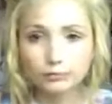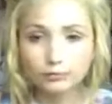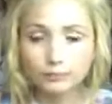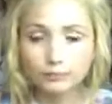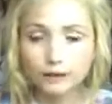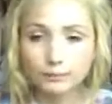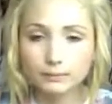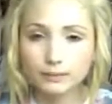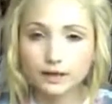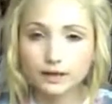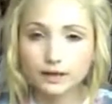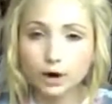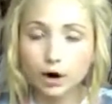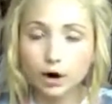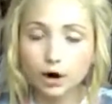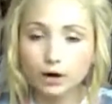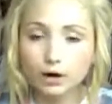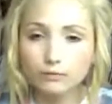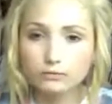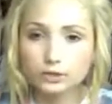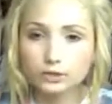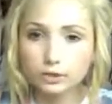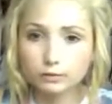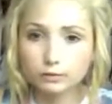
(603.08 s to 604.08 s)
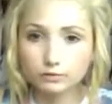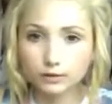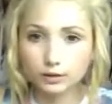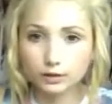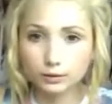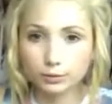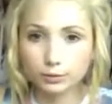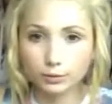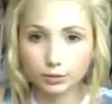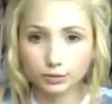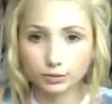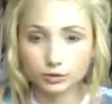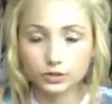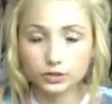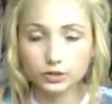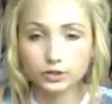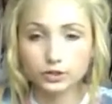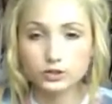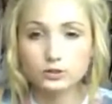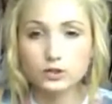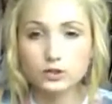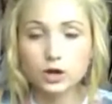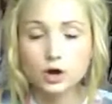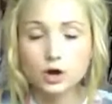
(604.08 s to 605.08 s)
maybe half to
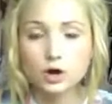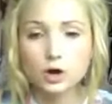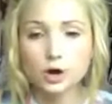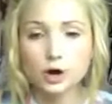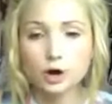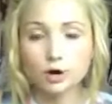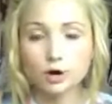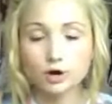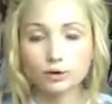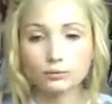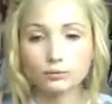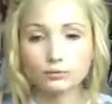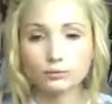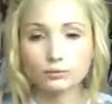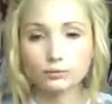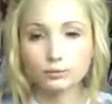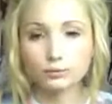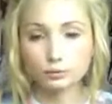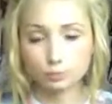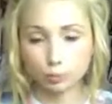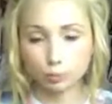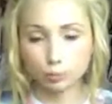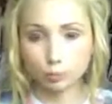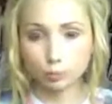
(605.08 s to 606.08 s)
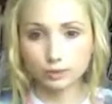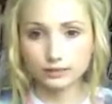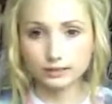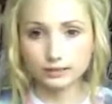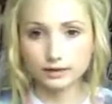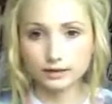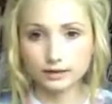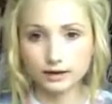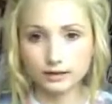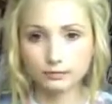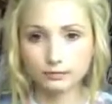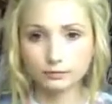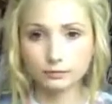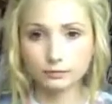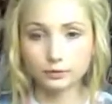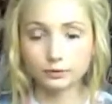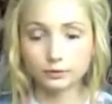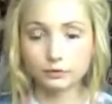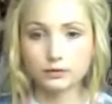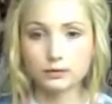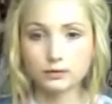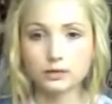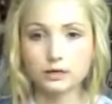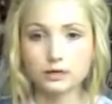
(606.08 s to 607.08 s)
3/4 of what's in our
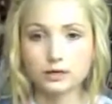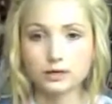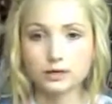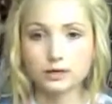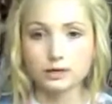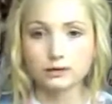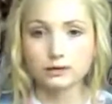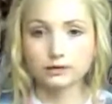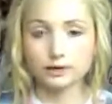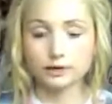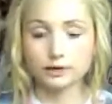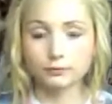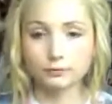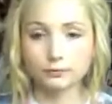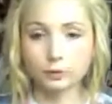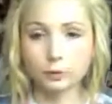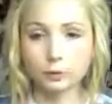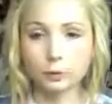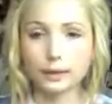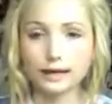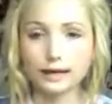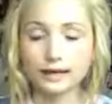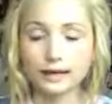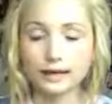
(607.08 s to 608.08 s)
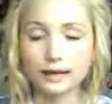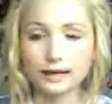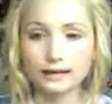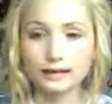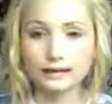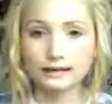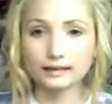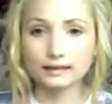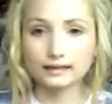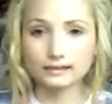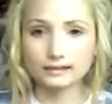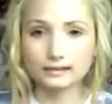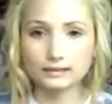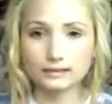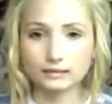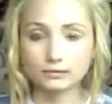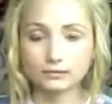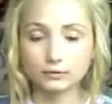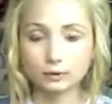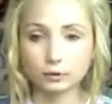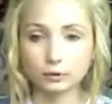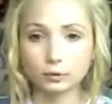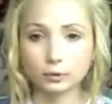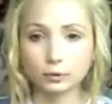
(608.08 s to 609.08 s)
food. Therefore, weight gain is
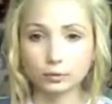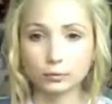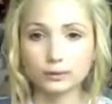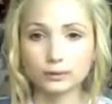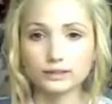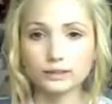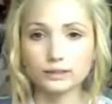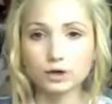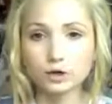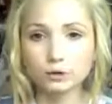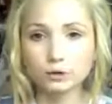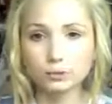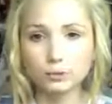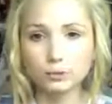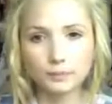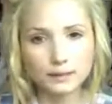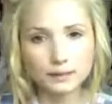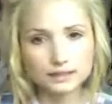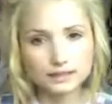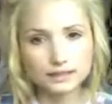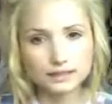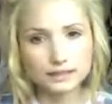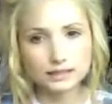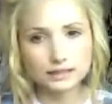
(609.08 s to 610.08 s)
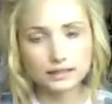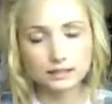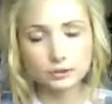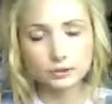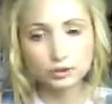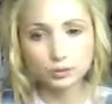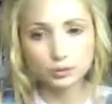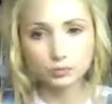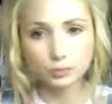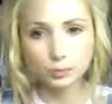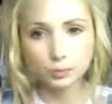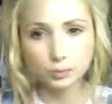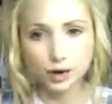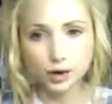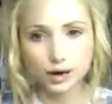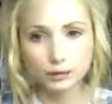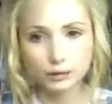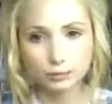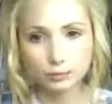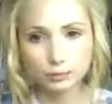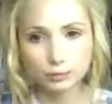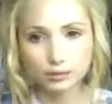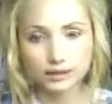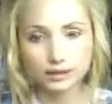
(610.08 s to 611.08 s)
difficult. We're told we're meant to eat double what
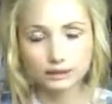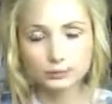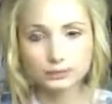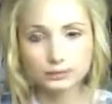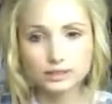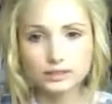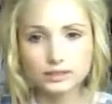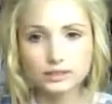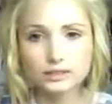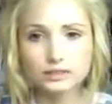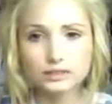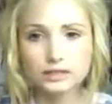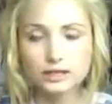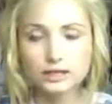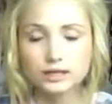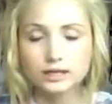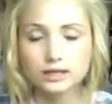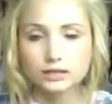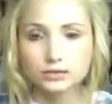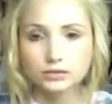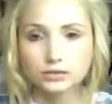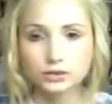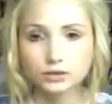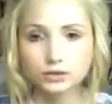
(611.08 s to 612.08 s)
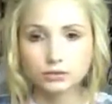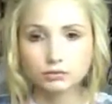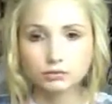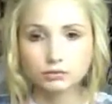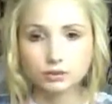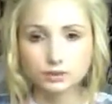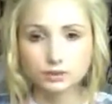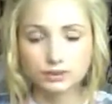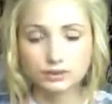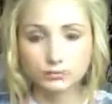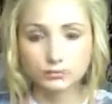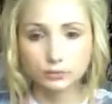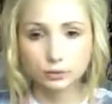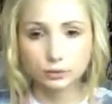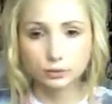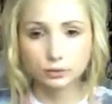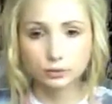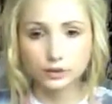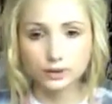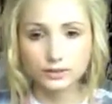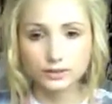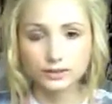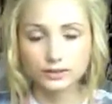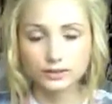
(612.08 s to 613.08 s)
everyone else eats, so 3,000 to
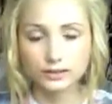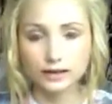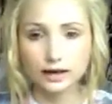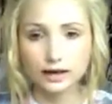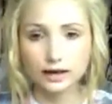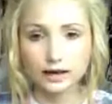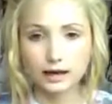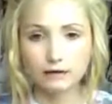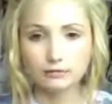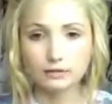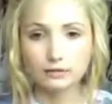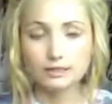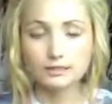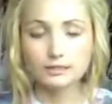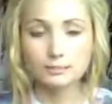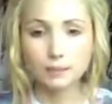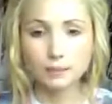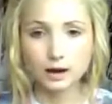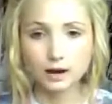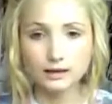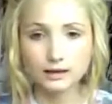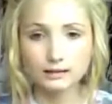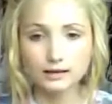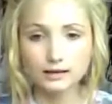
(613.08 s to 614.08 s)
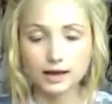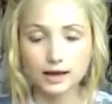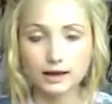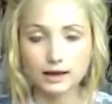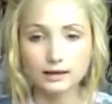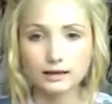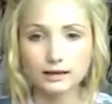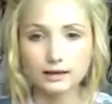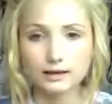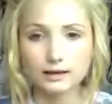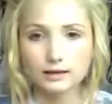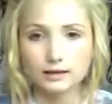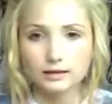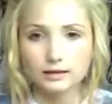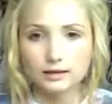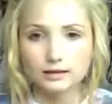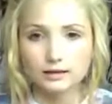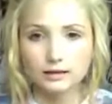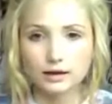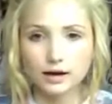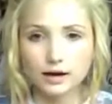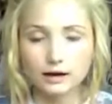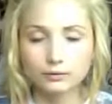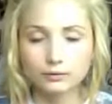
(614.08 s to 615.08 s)
4,000 calories per day.
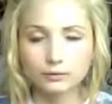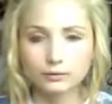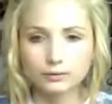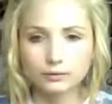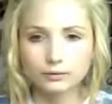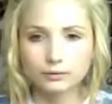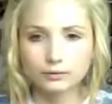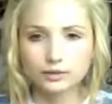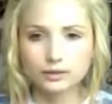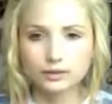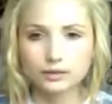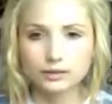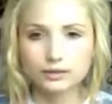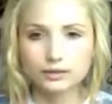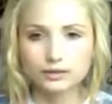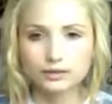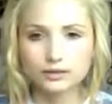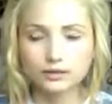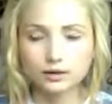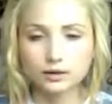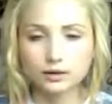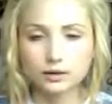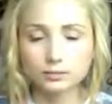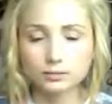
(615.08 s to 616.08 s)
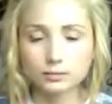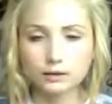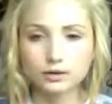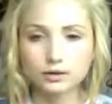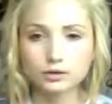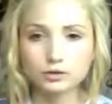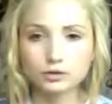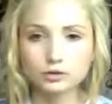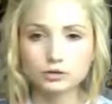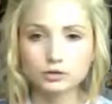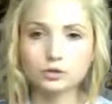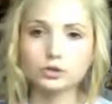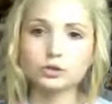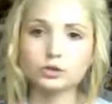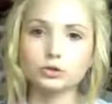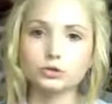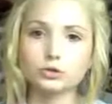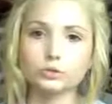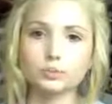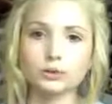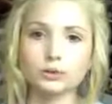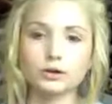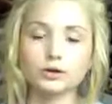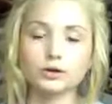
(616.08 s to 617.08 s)
Now, this is a big
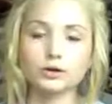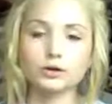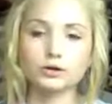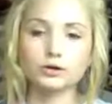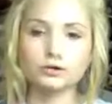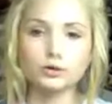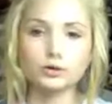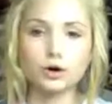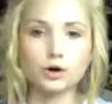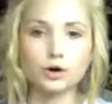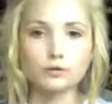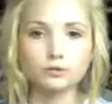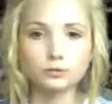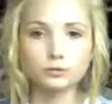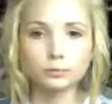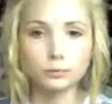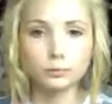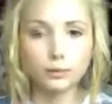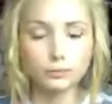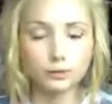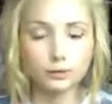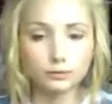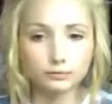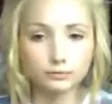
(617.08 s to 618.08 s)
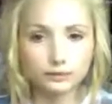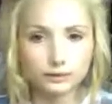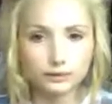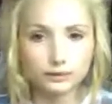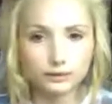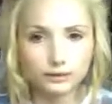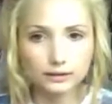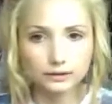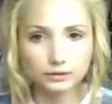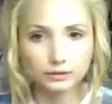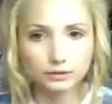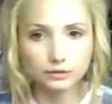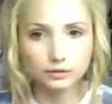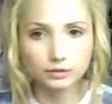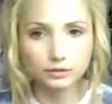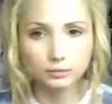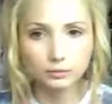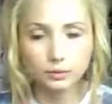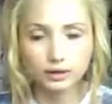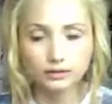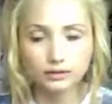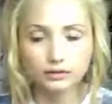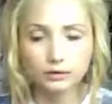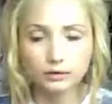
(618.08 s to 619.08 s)
struggle because often when we're feeling under the
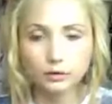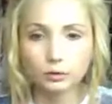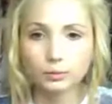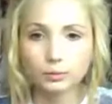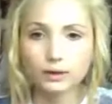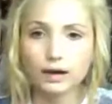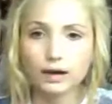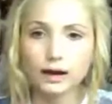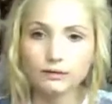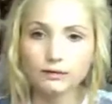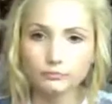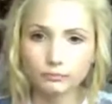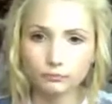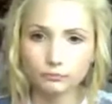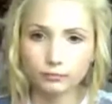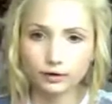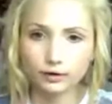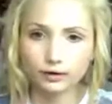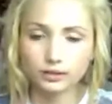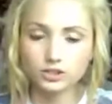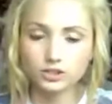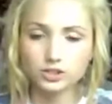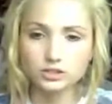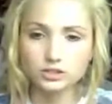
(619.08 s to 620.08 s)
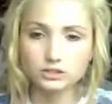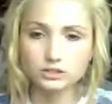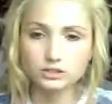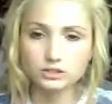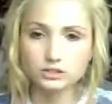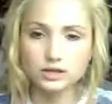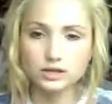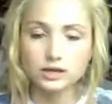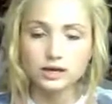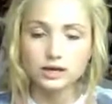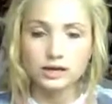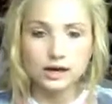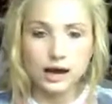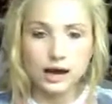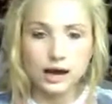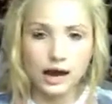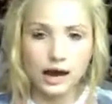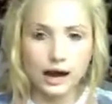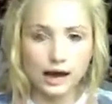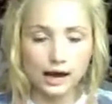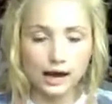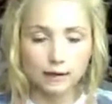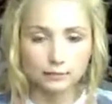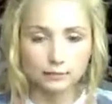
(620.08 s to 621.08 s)
weather or we have infections,
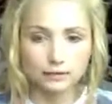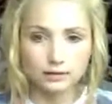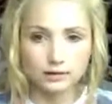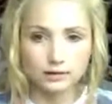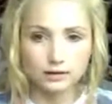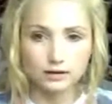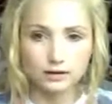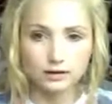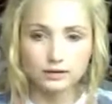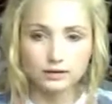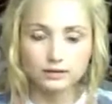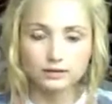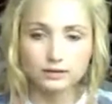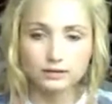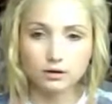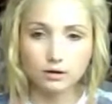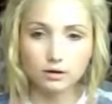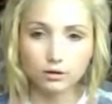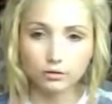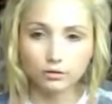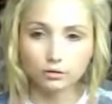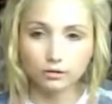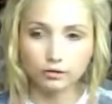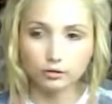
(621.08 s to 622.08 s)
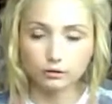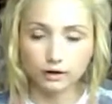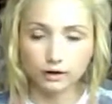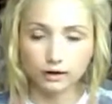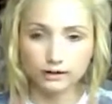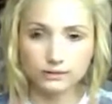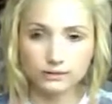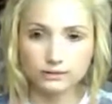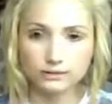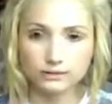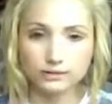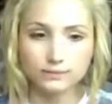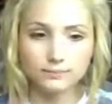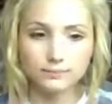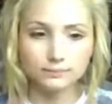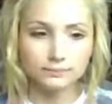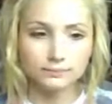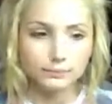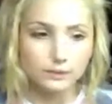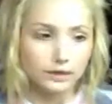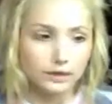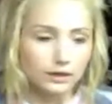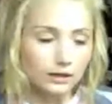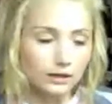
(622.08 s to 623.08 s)
our appetites aren't great.
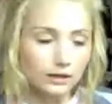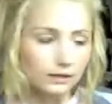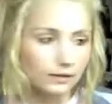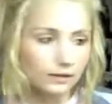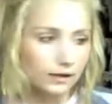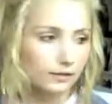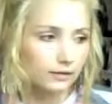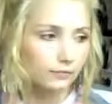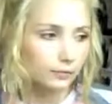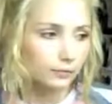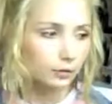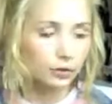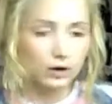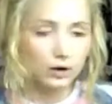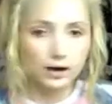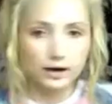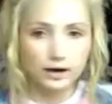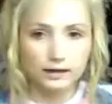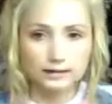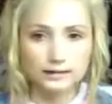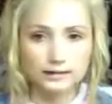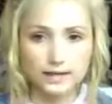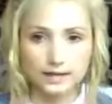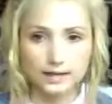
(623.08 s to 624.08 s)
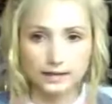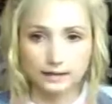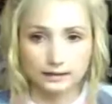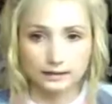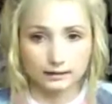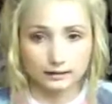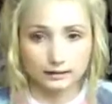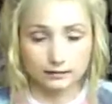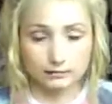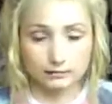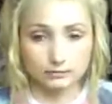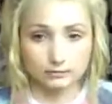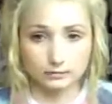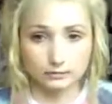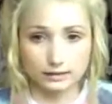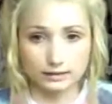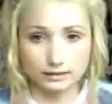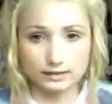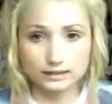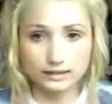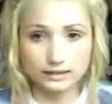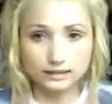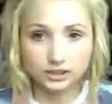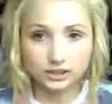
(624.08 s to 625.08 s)
Therefore, I take
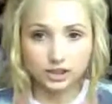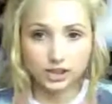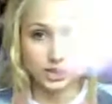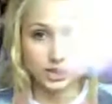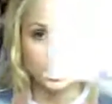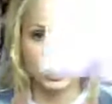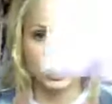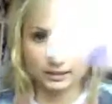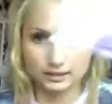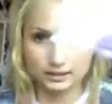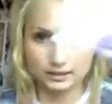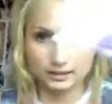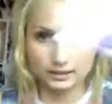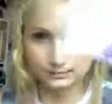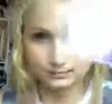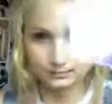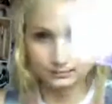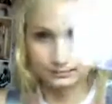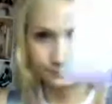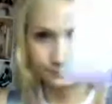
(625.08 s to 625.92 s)
Scandi shakes.